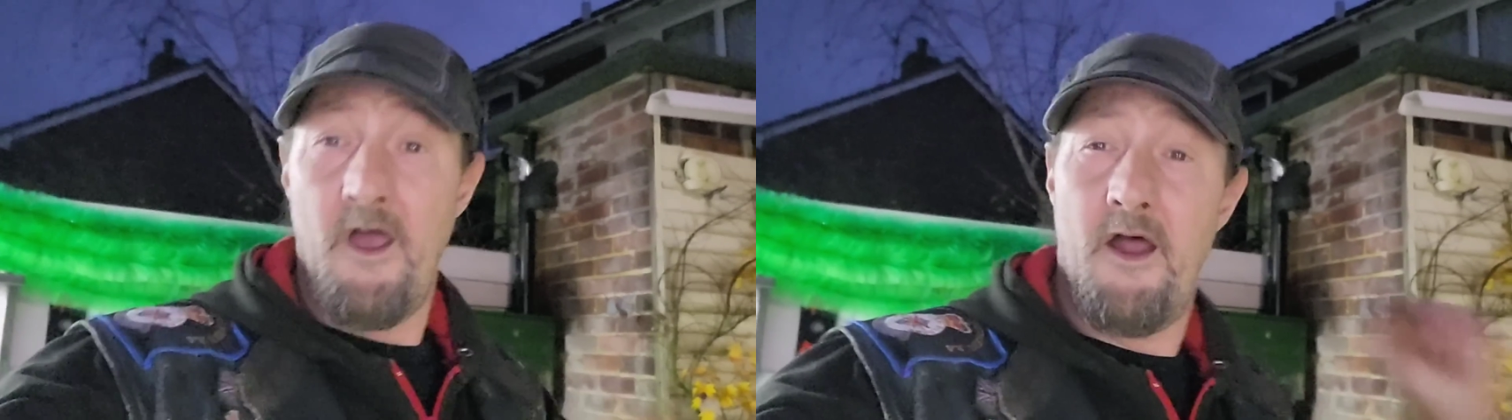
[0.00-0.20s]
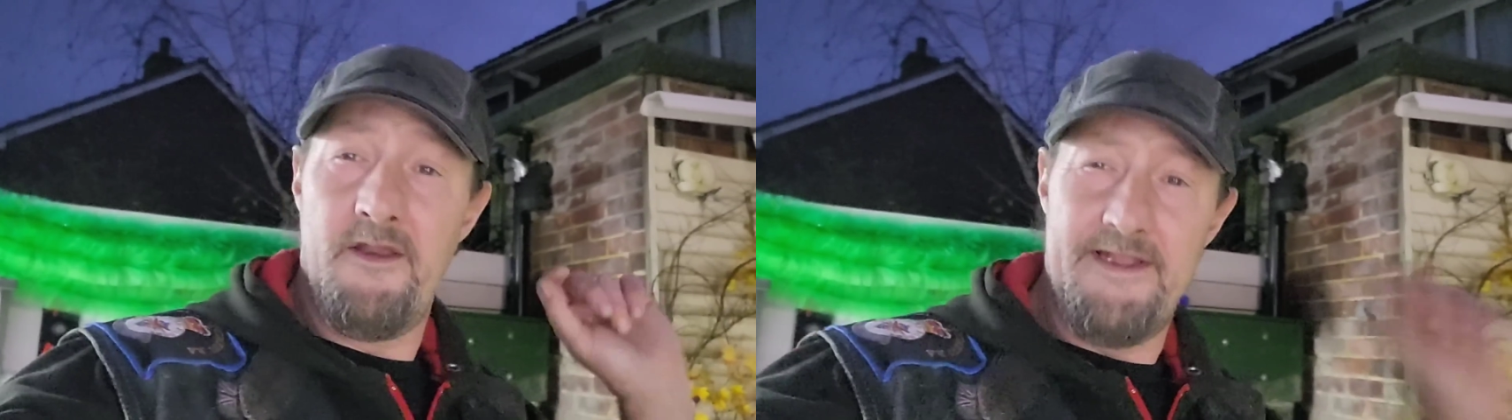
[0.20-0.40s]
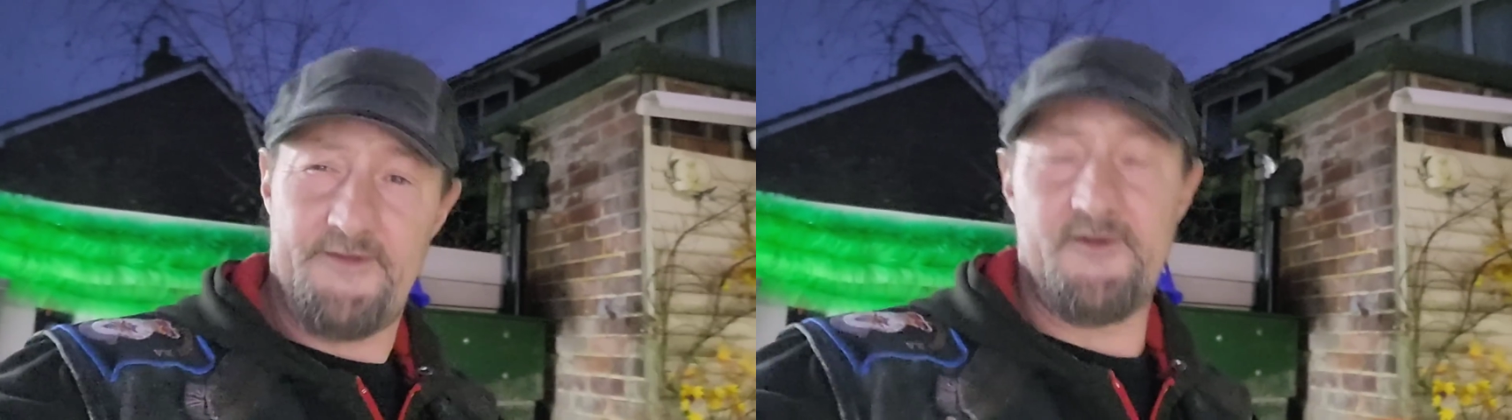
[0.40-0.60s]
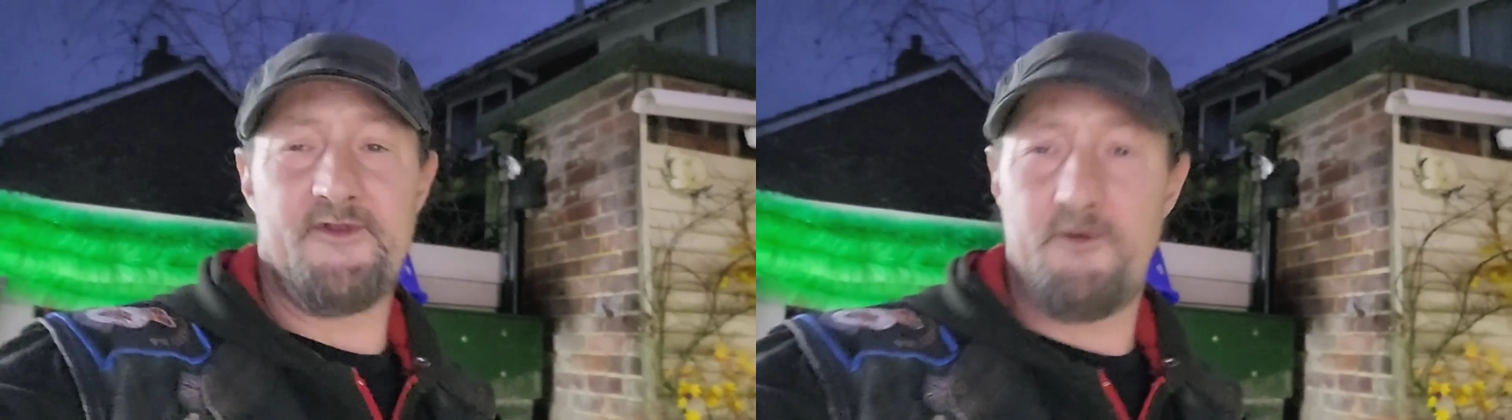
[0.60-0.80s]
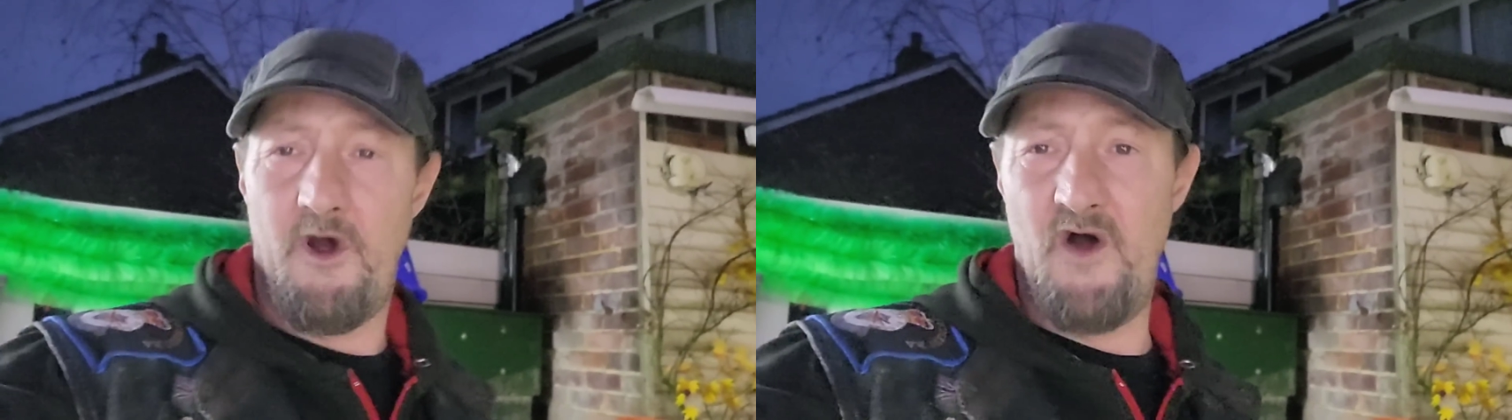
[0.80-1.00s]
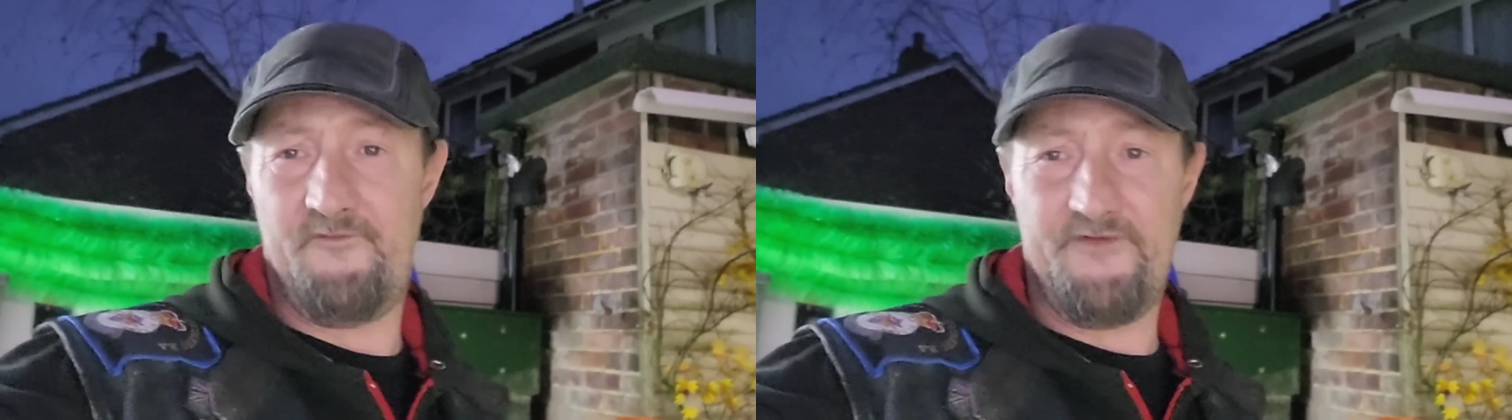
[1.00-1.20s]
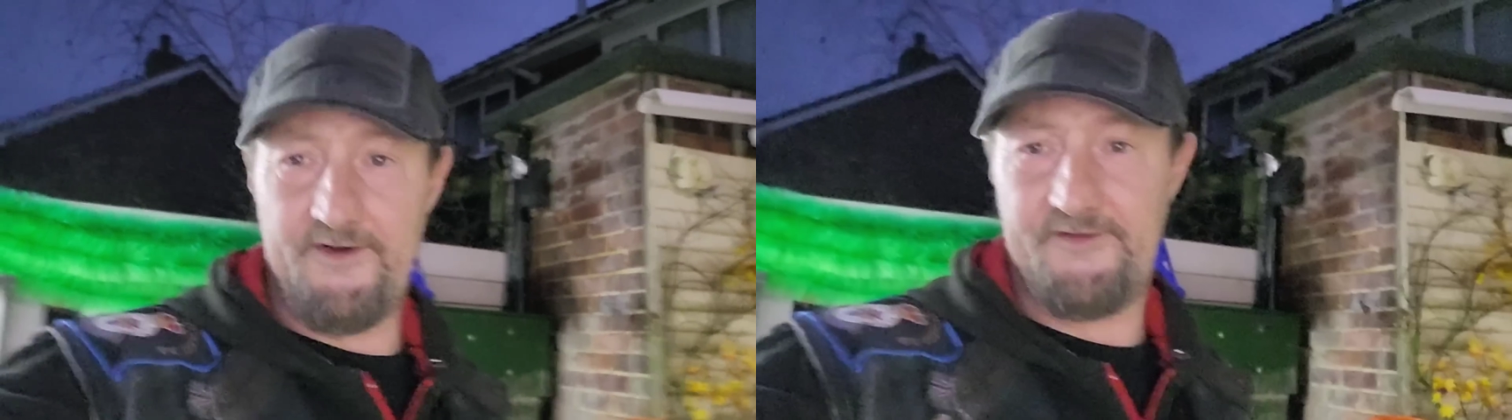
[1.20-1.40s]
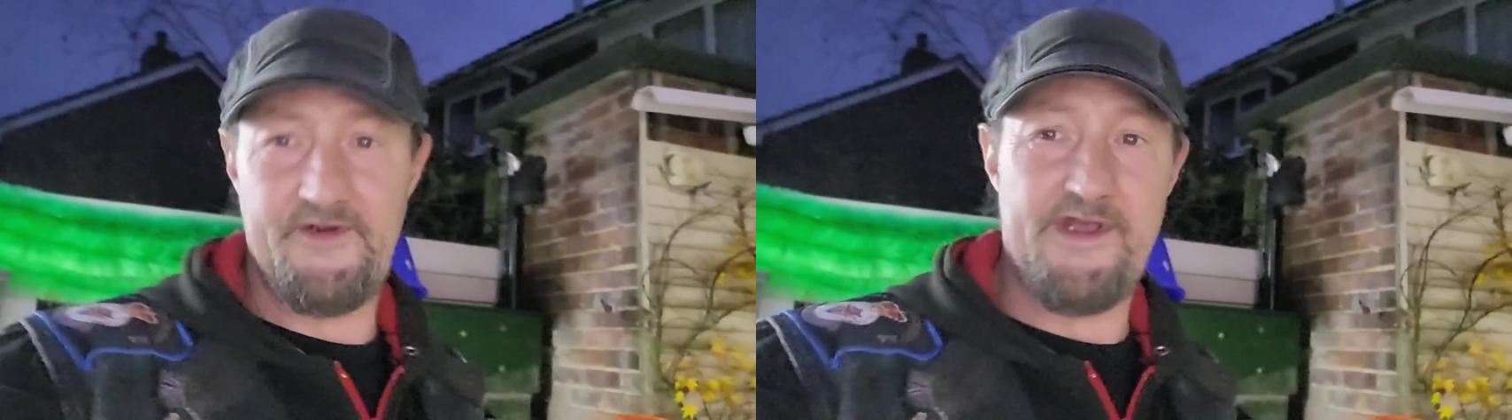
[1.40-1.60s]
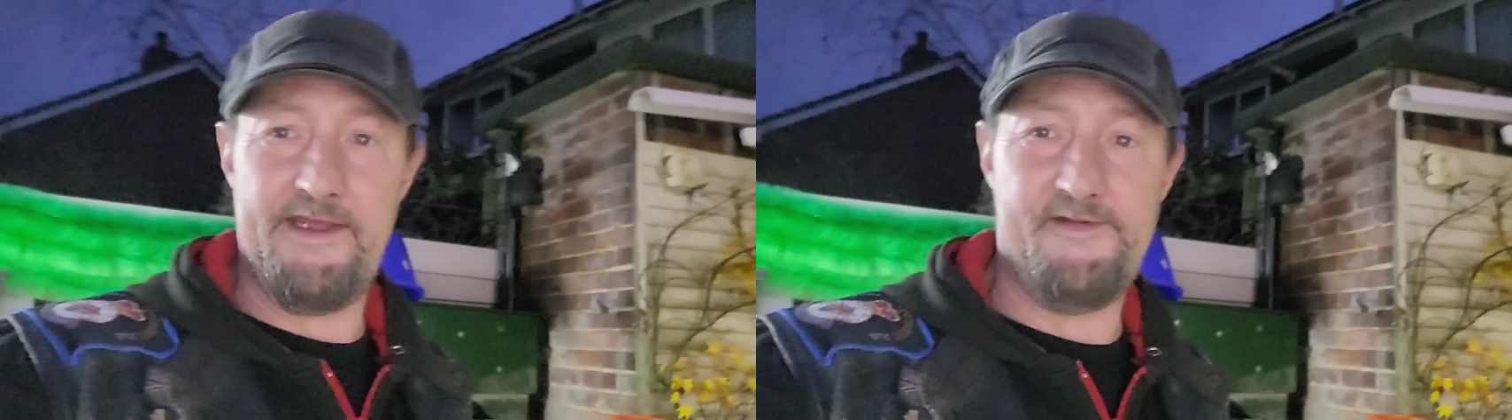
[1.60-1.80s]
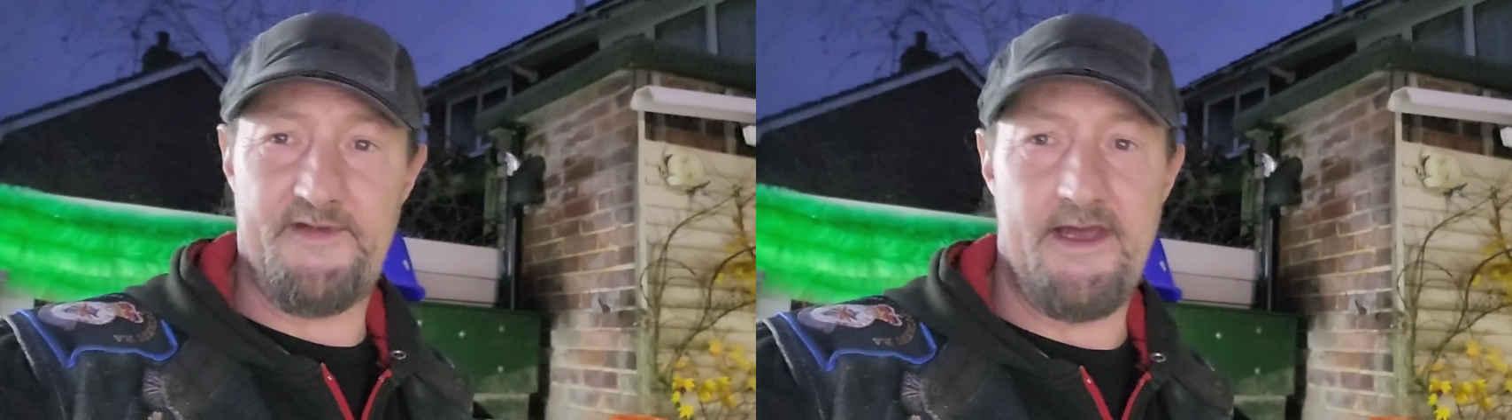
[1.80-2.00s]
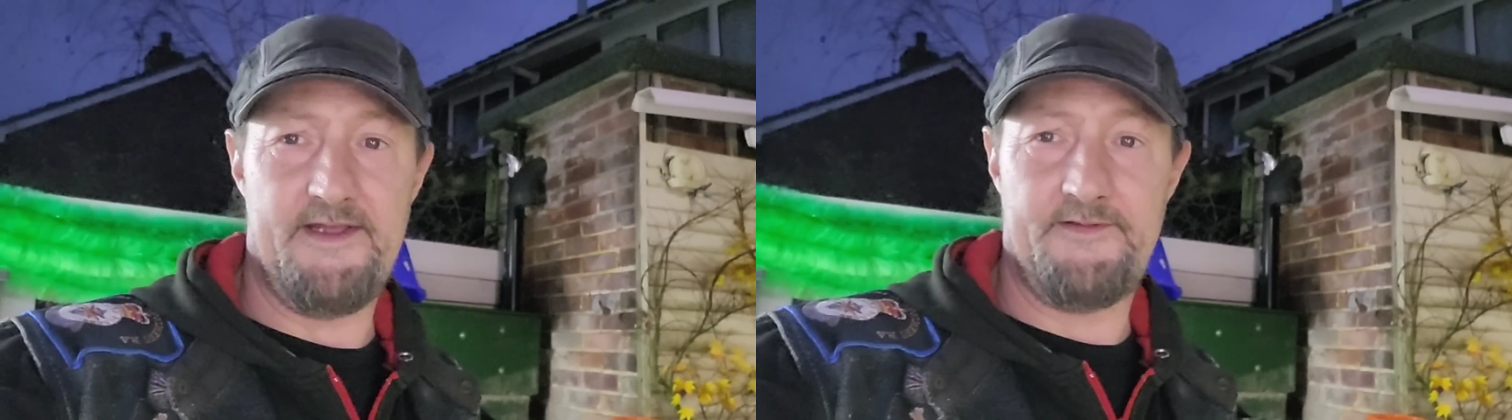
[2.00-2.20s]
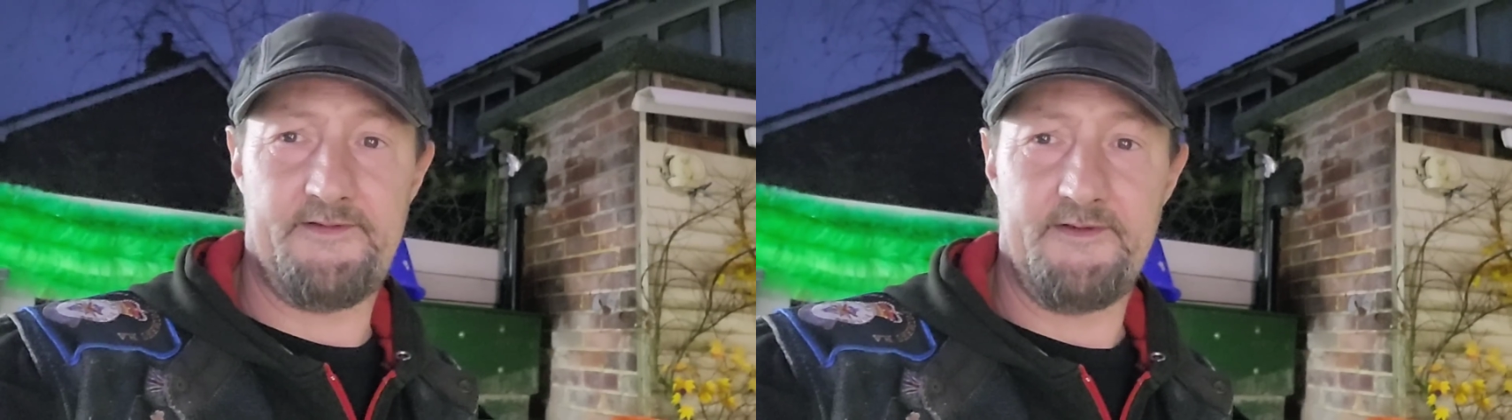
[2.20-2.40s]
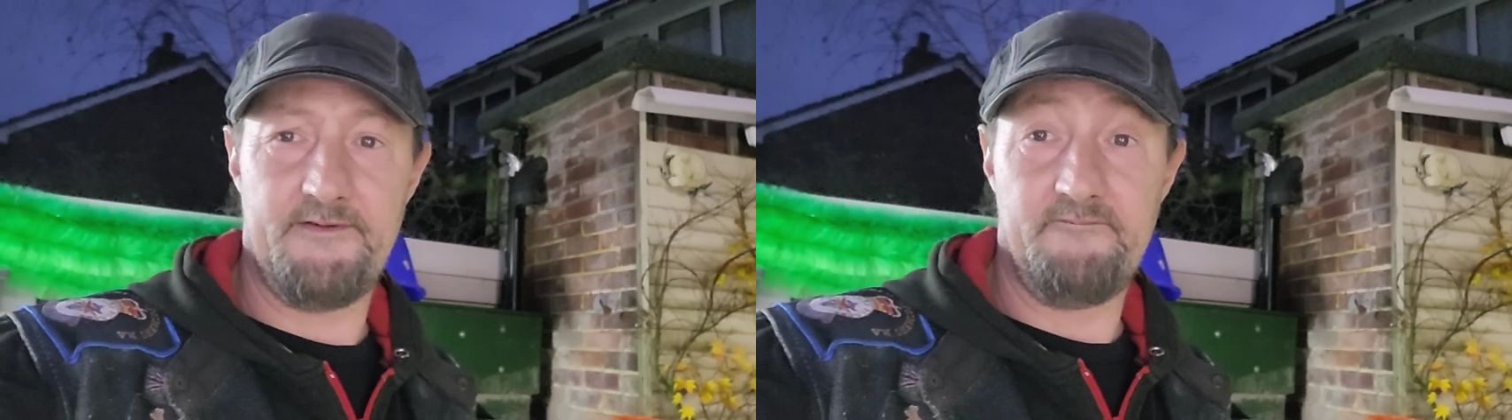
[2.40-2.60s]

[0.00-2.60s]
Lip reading: and listen to half of the shit he says